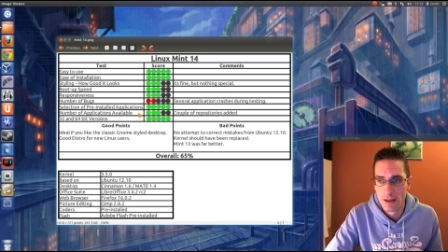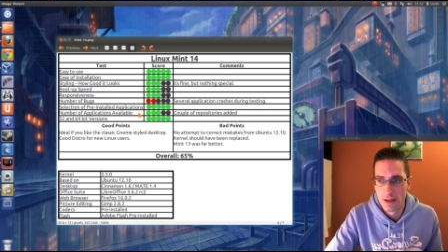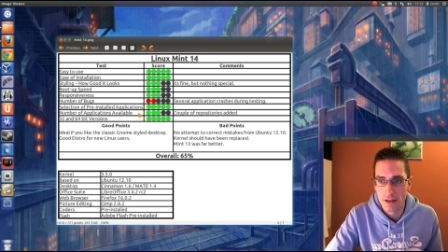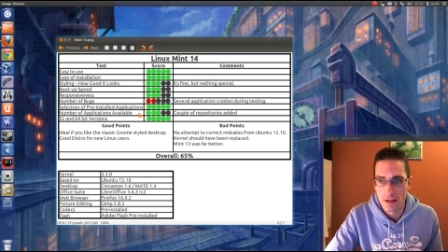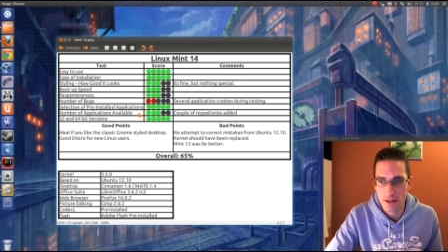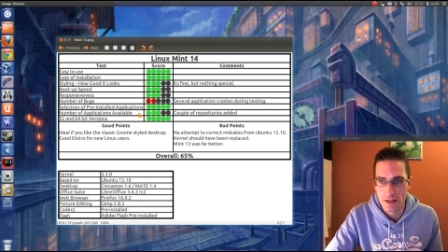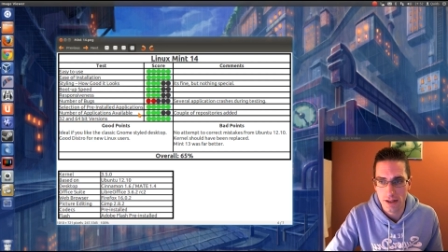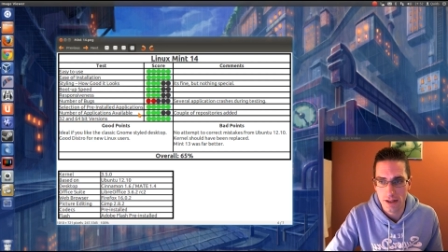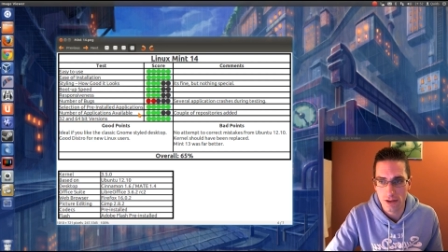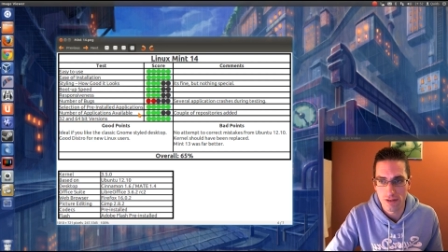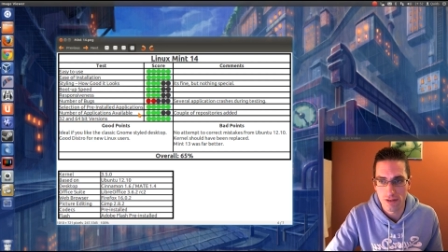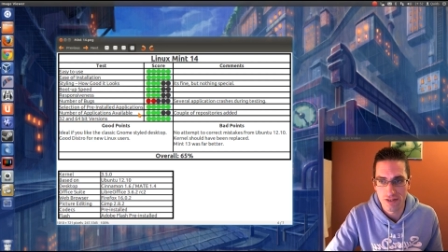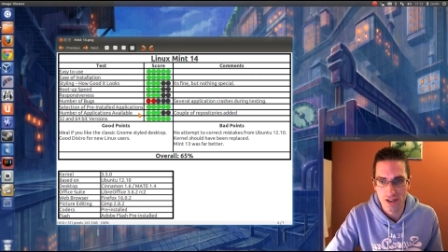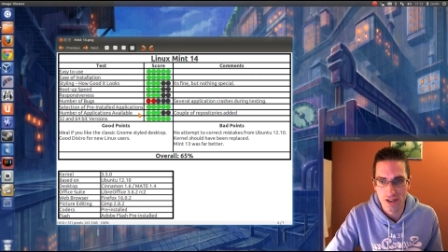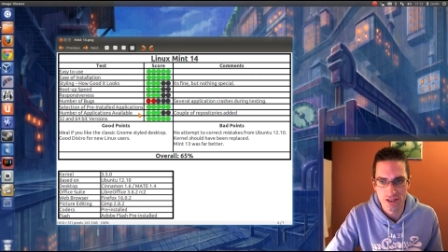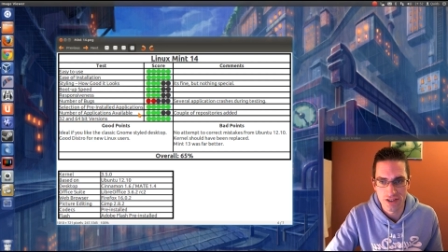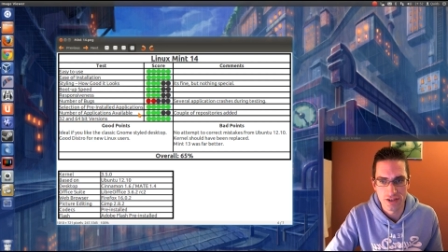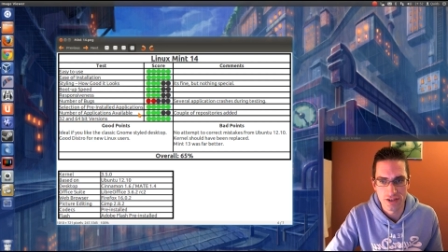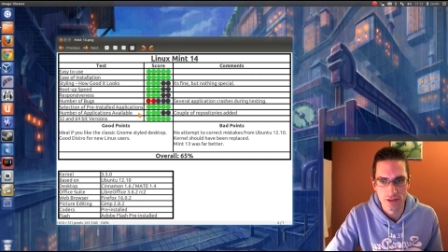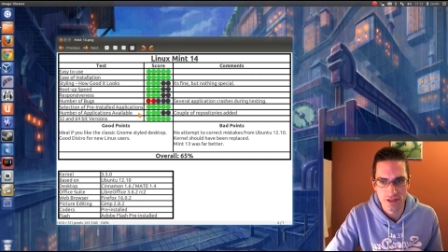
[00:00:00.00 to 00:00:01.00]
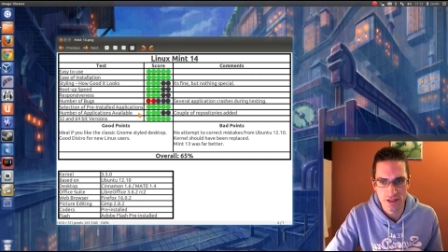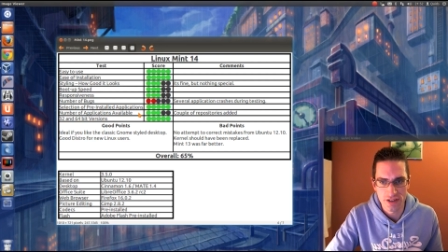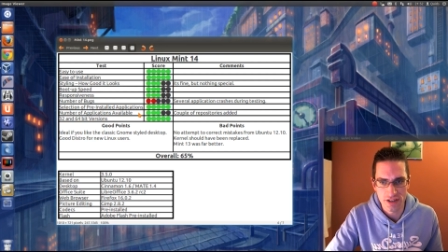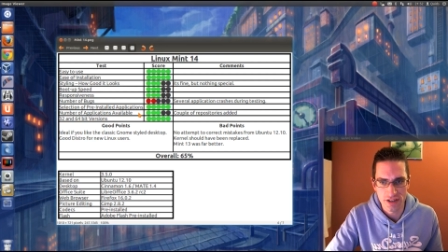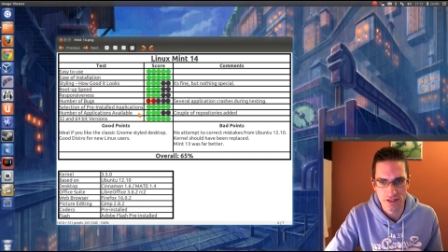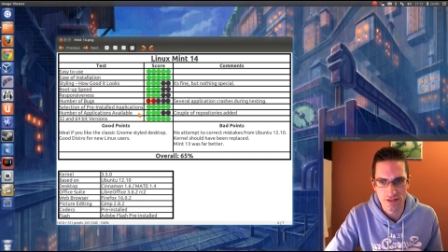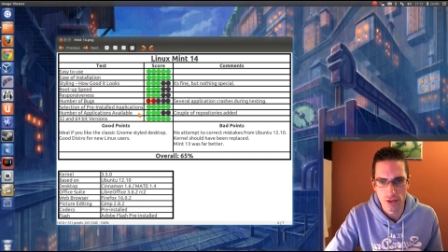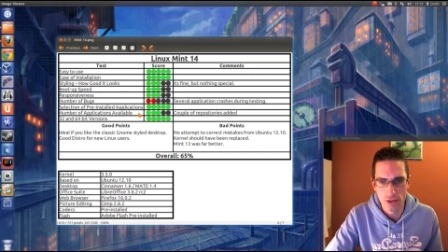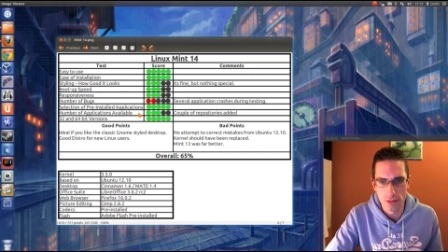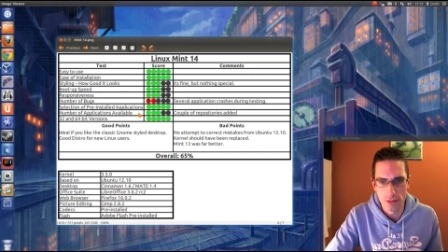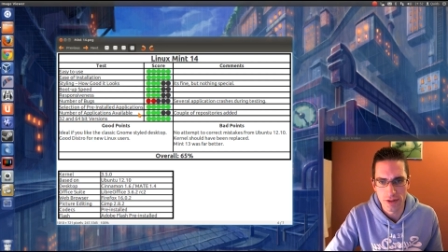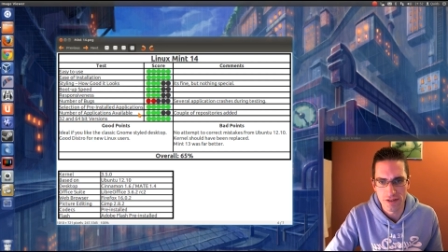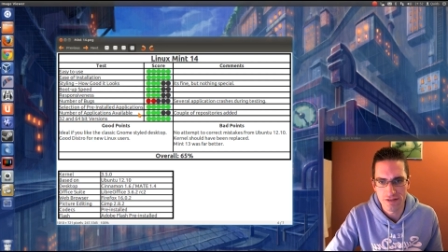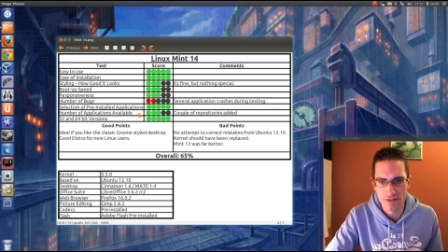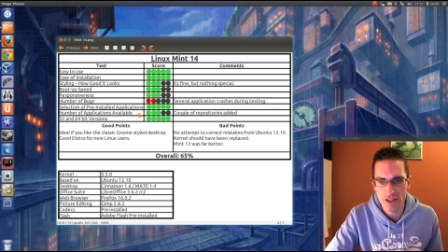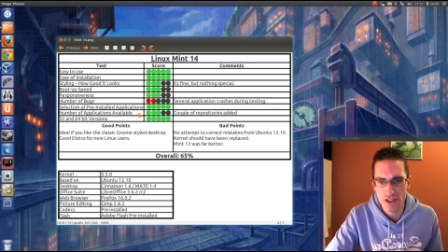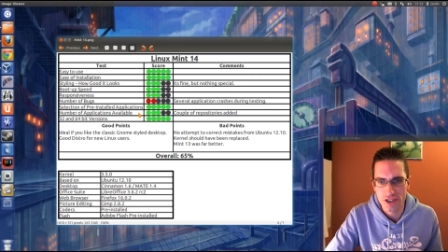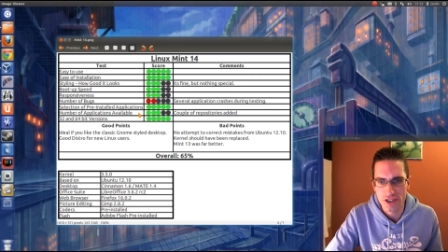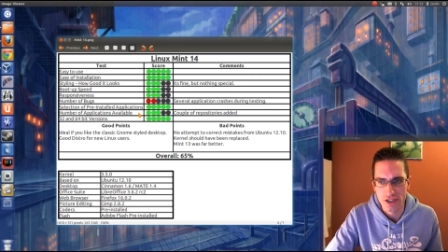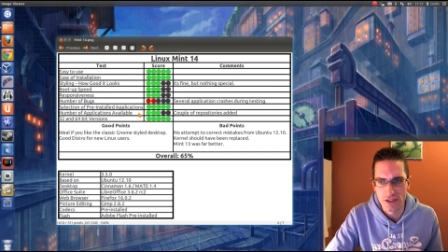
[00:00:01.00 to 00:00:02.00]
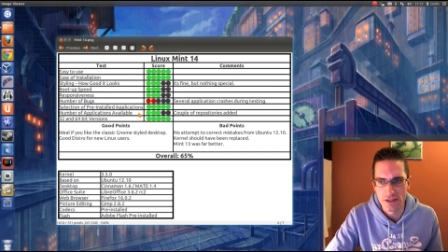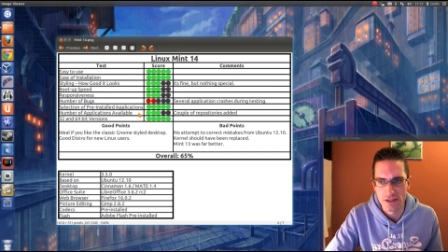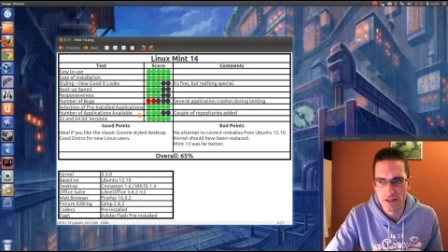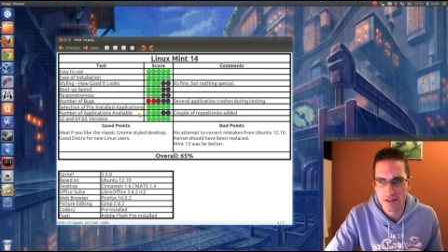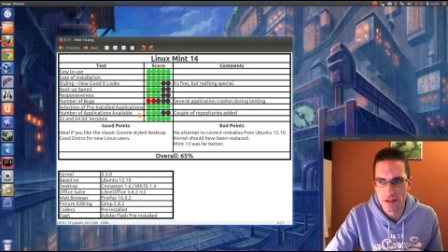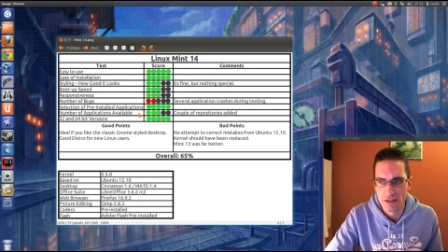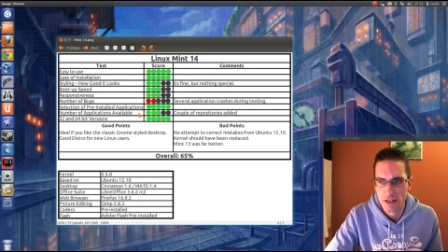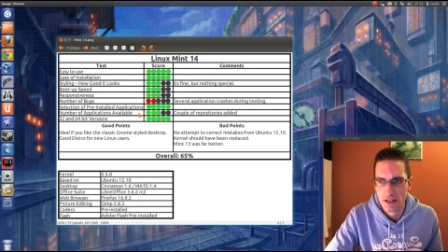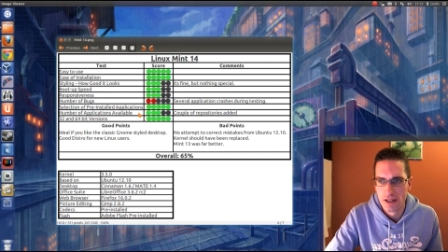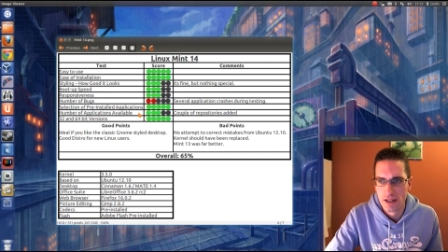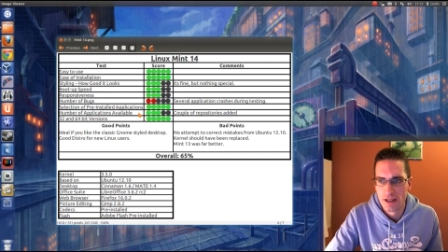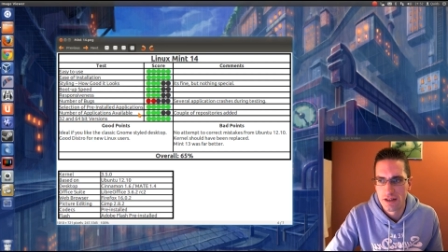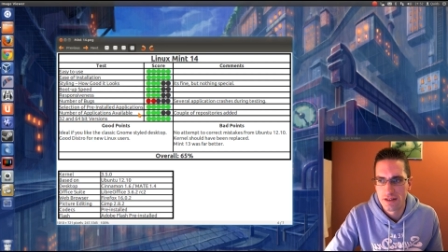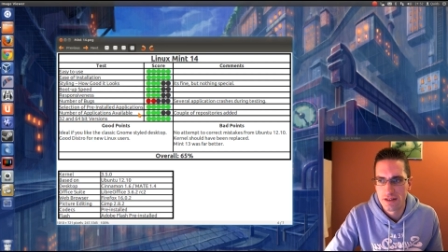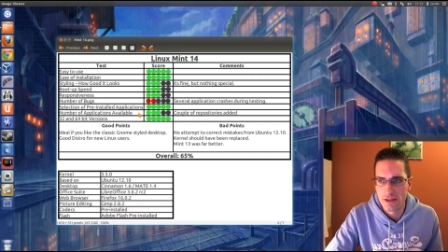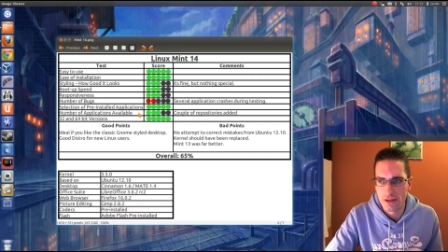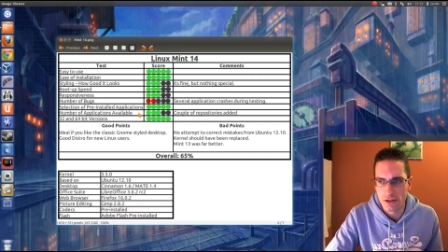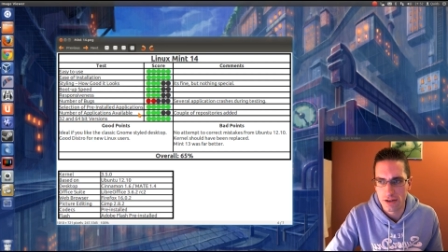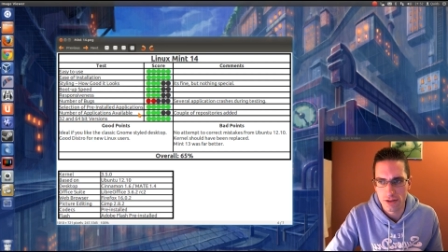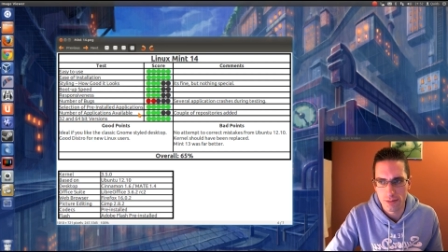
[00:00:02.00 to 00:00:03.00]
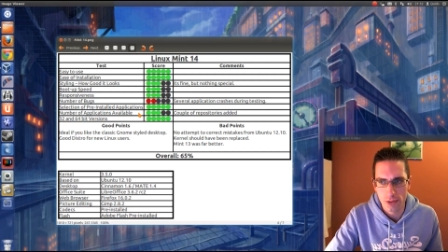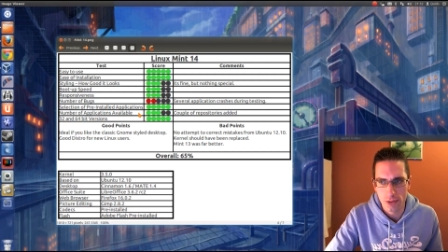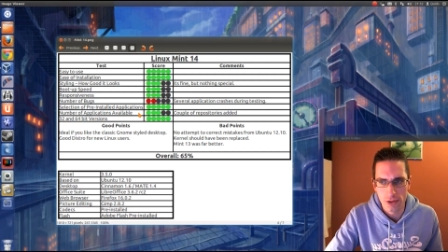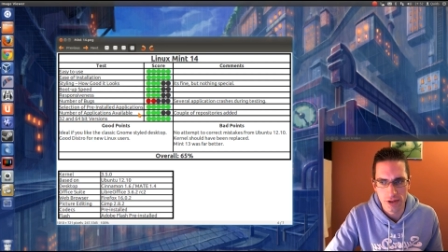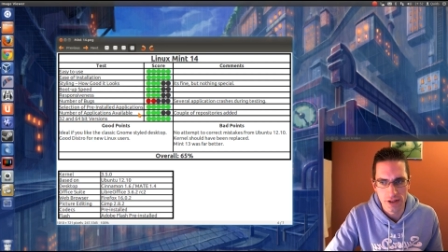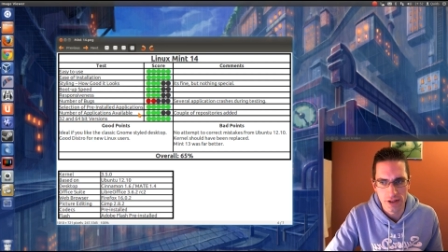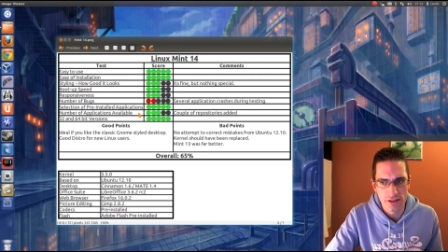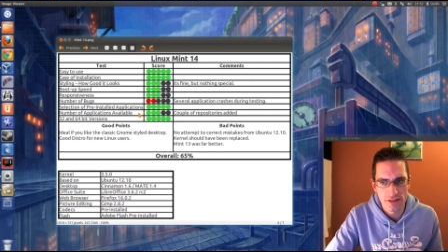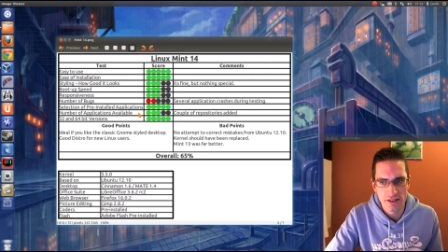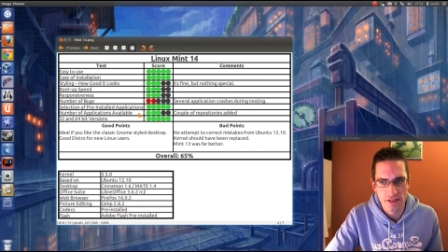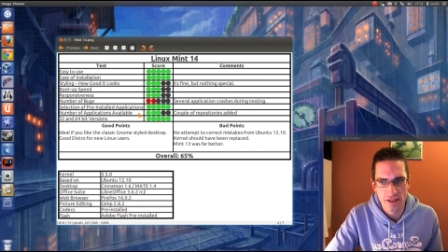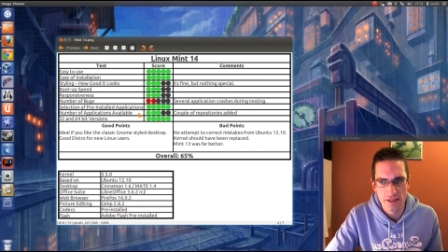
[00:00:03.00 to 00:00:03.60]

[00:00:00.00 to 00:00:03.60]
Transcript: And you've got thirty-two and sixty-four bit versions, so good points.